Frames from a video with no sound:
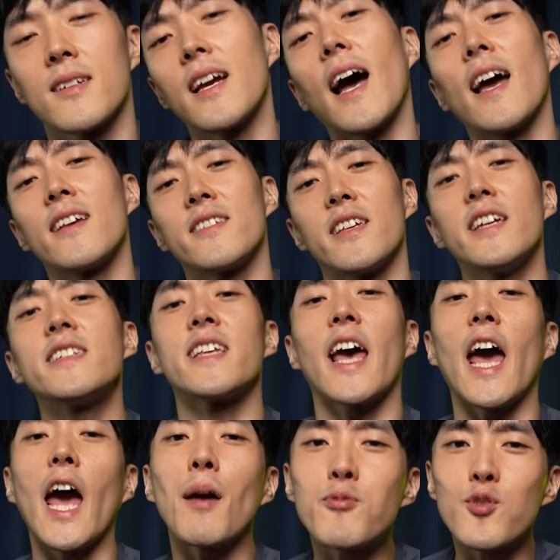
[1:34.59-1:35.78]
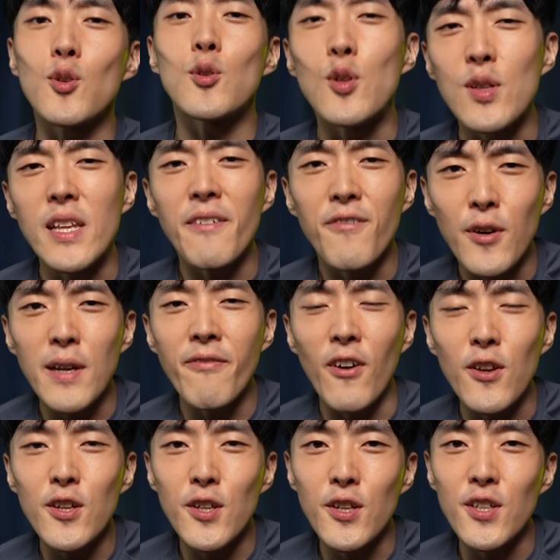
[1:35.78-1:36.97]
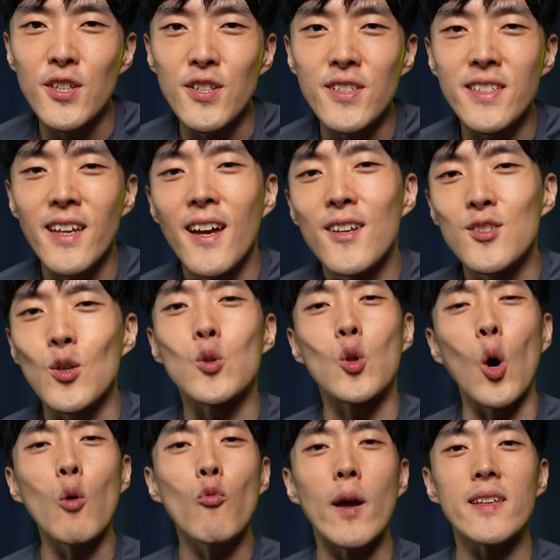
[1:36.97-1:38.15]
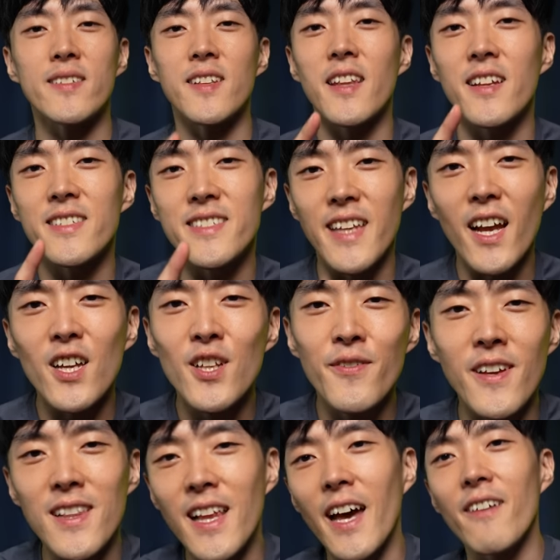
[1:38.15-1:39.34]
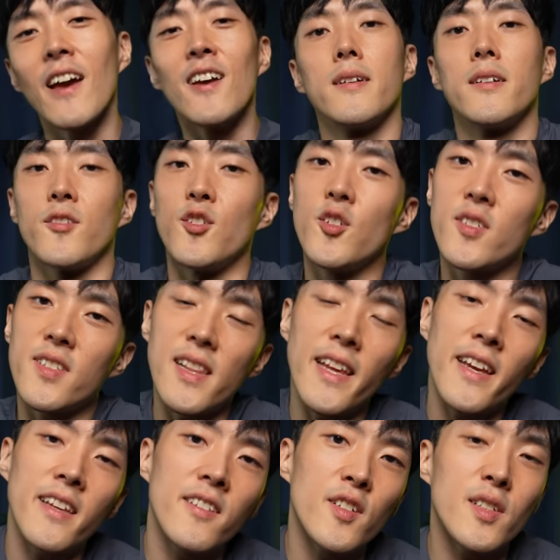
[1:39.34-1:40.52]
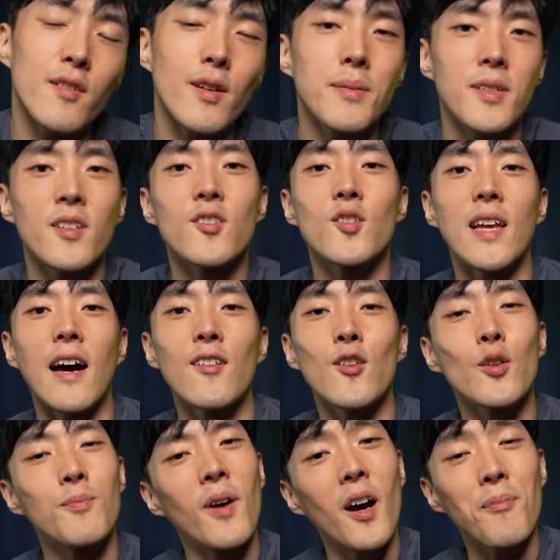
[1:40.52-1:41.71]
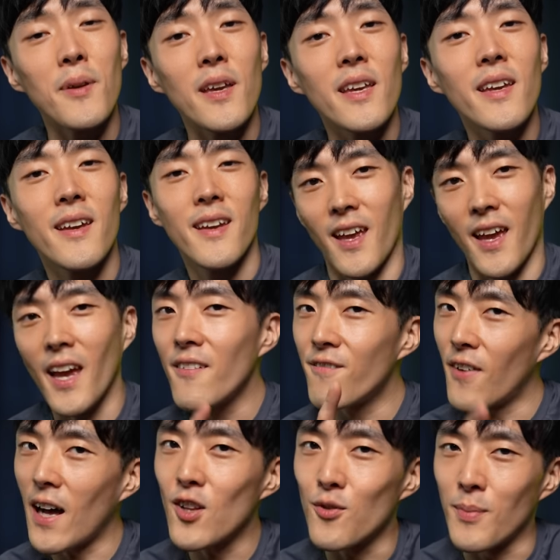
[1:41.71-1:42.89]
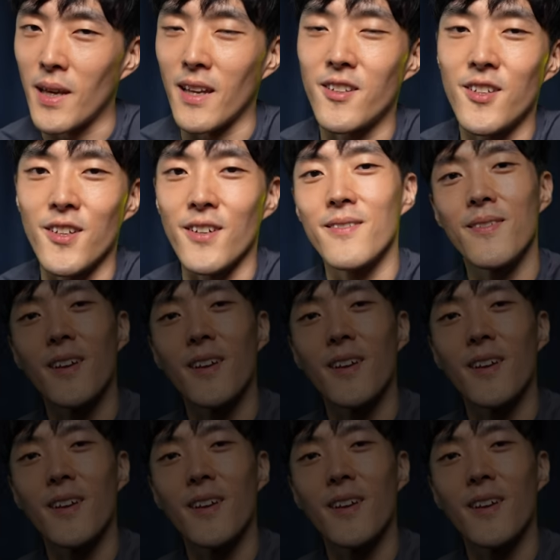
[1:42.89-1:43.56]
Guys, it's absolutely free for you to use, so don't waste another second of your life. Use the link in the description to download Mukbee and follow me too.